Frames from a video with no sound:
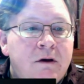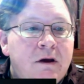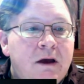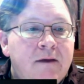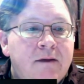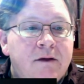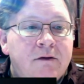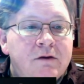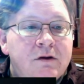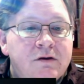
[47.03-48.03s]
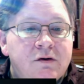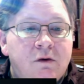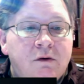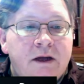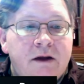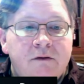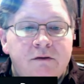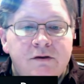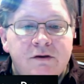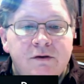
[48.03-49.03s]
and then scroll down
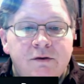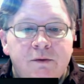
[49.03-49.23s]
to